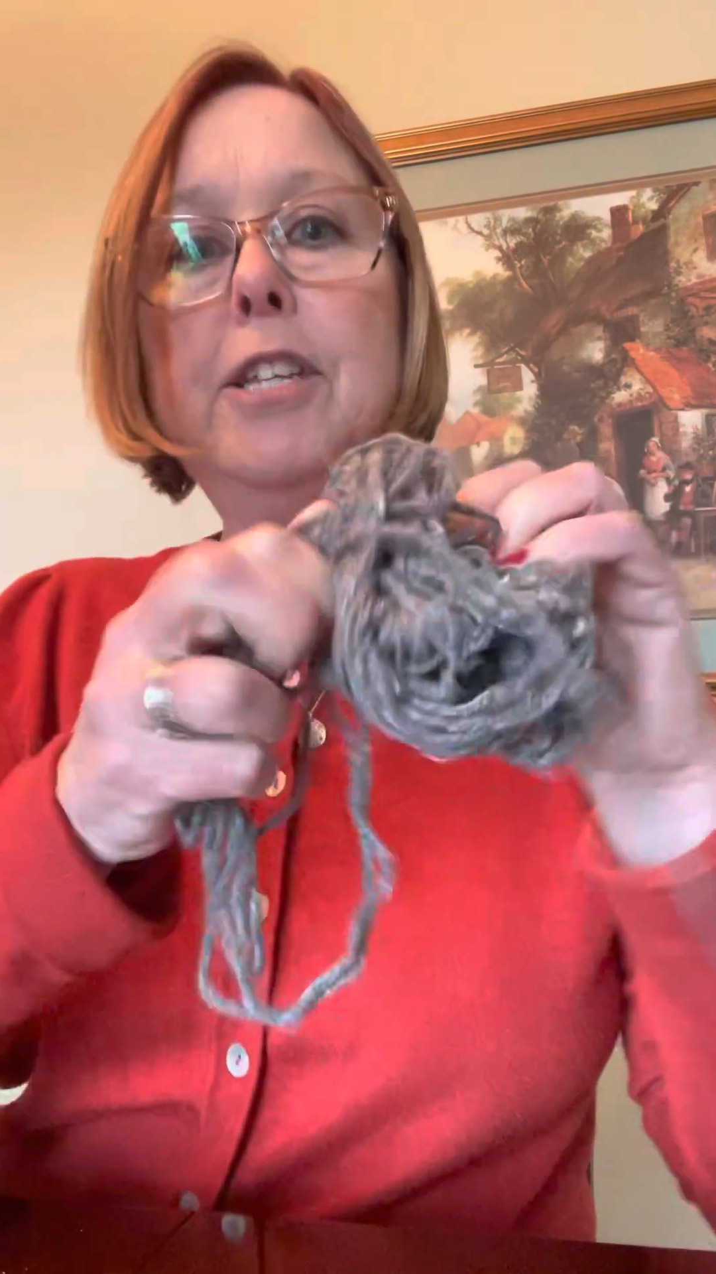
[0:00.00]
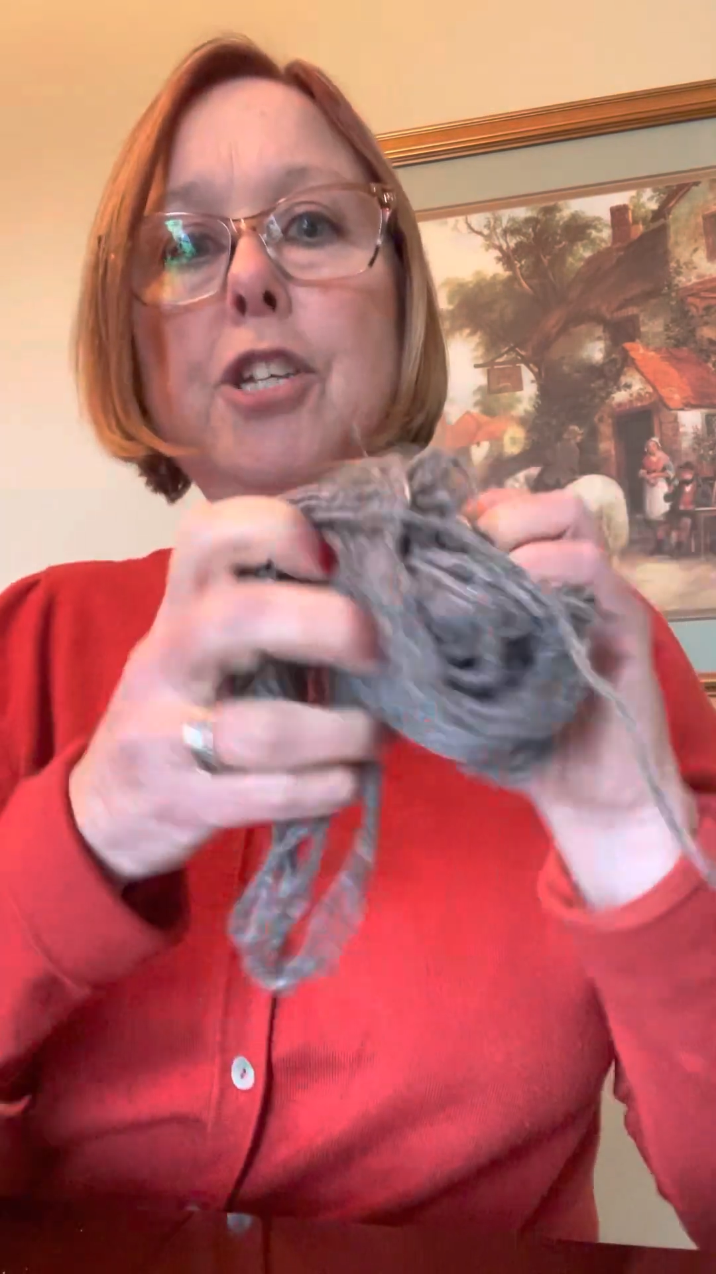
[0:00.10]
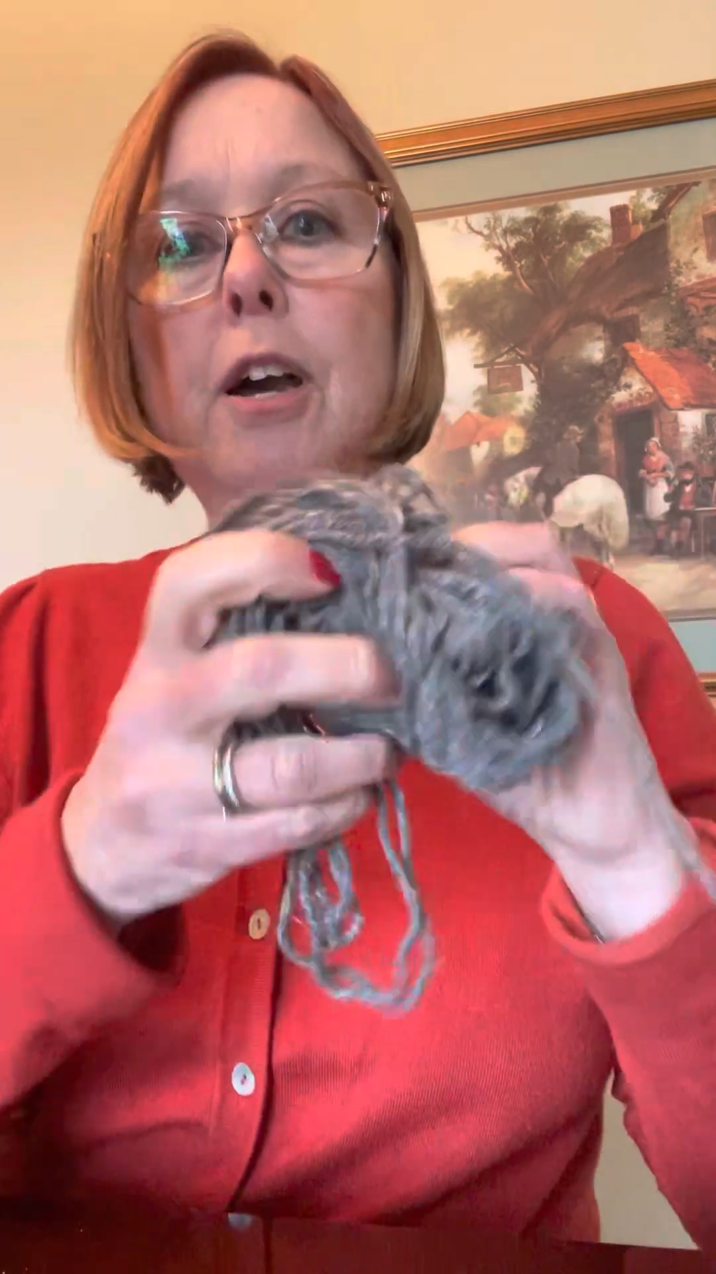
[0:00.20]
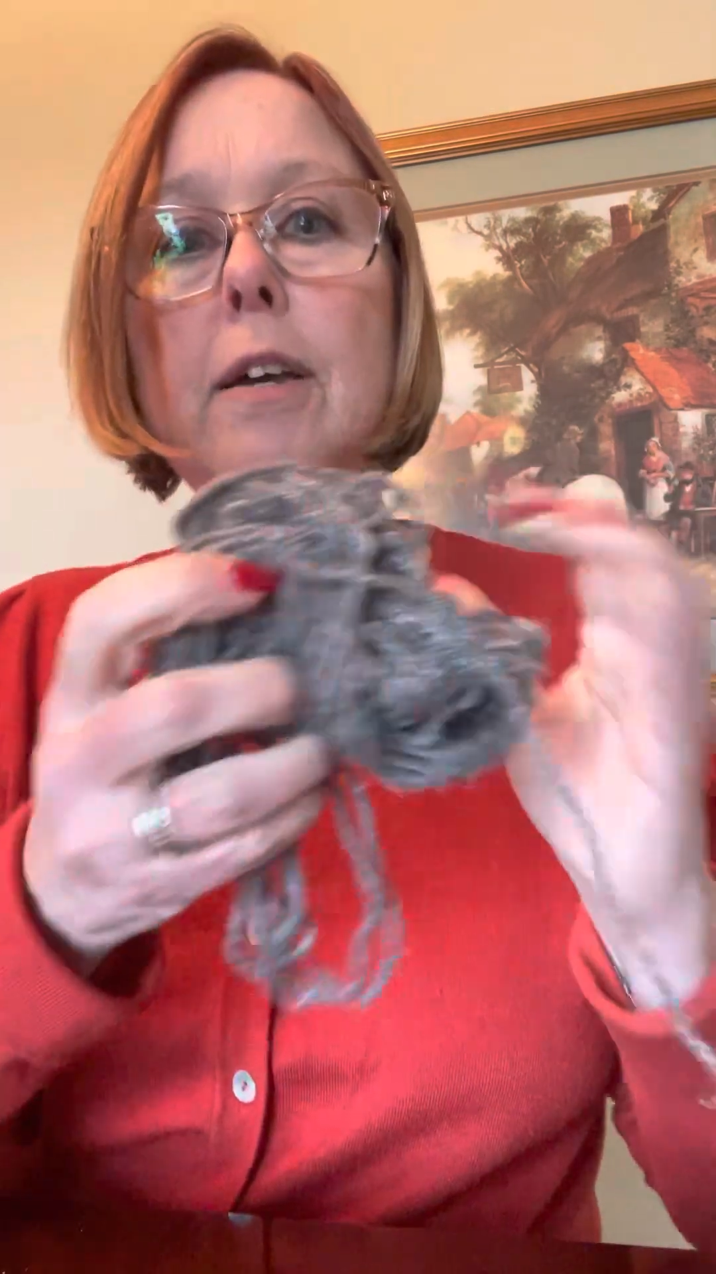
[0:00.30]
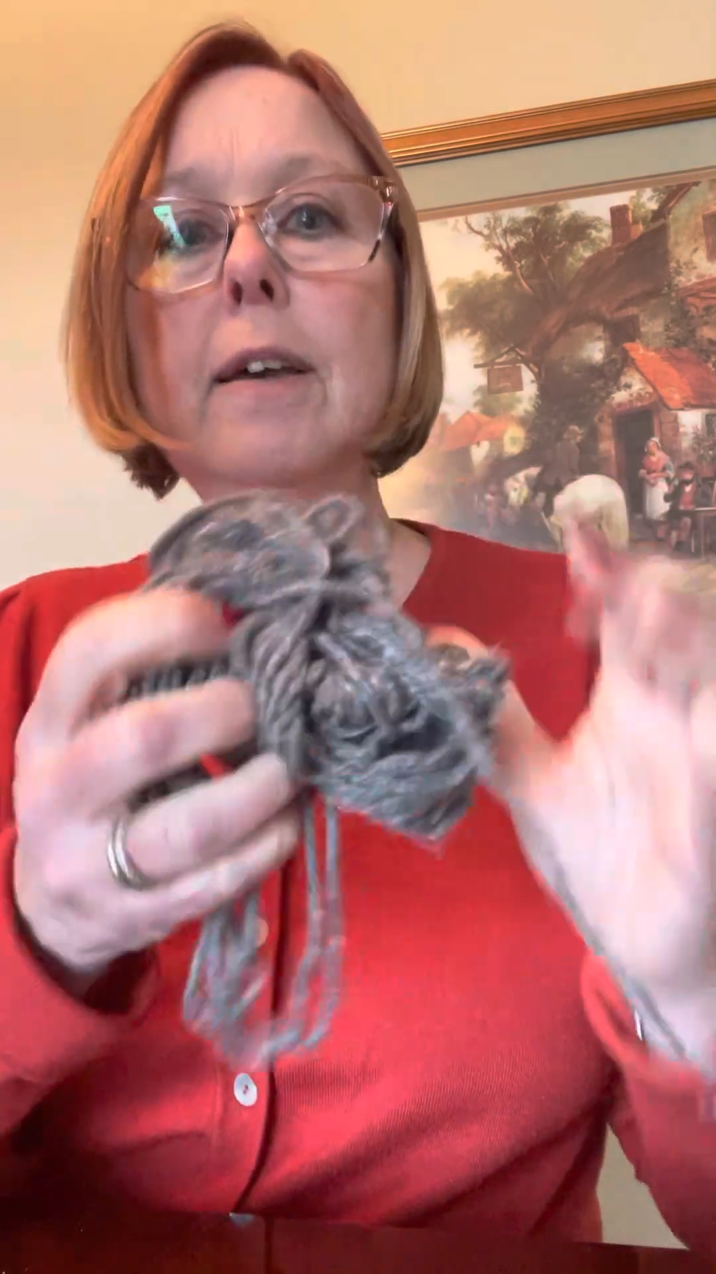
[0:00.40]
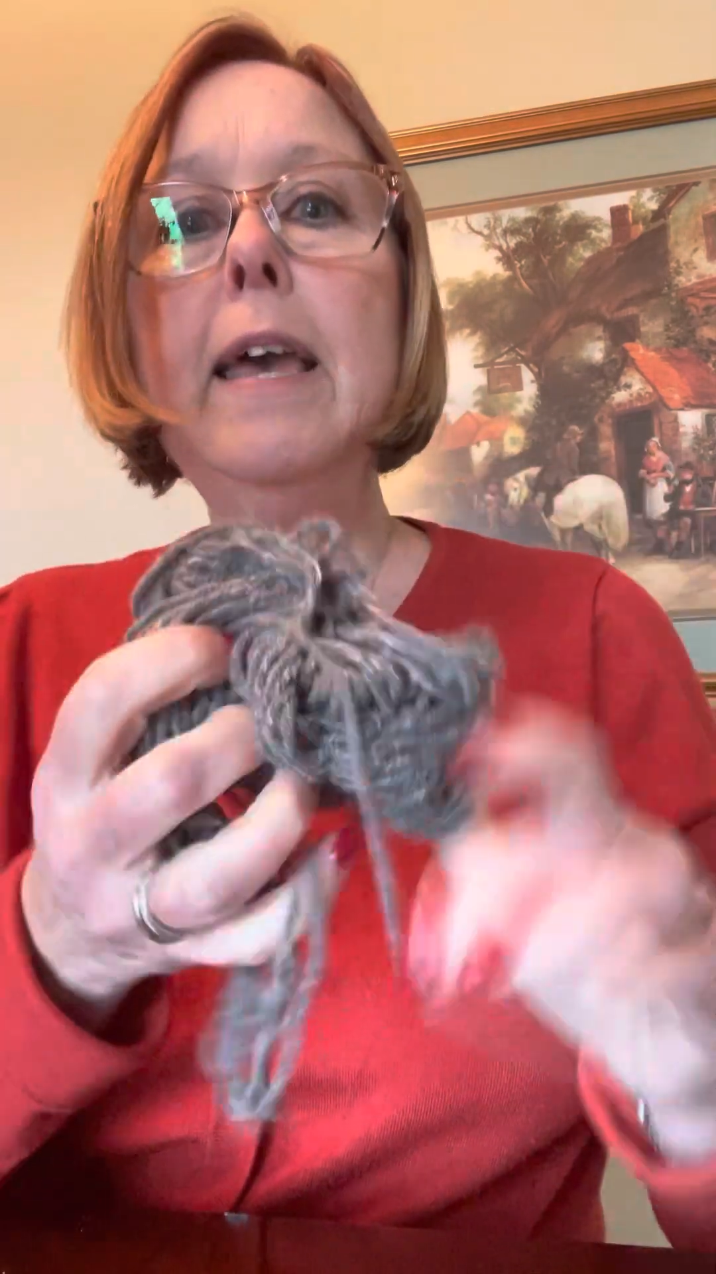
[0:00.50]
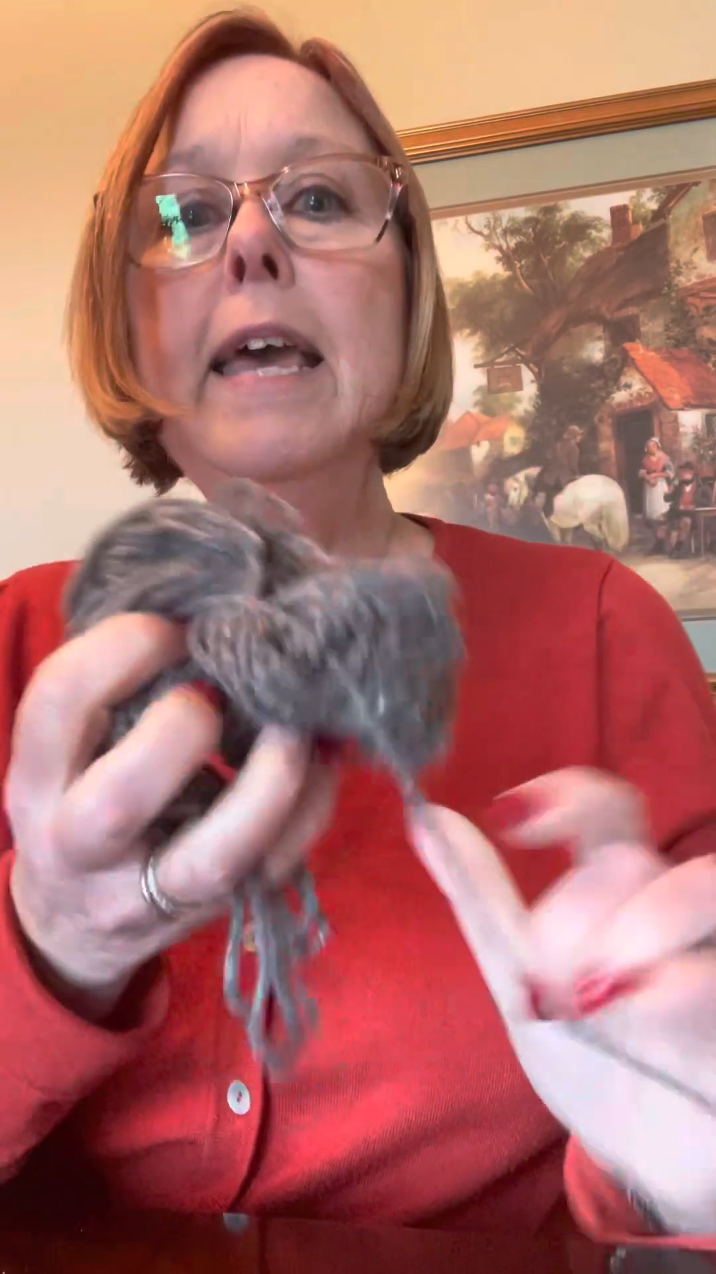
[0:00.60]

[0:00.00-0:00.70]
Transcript: chunk.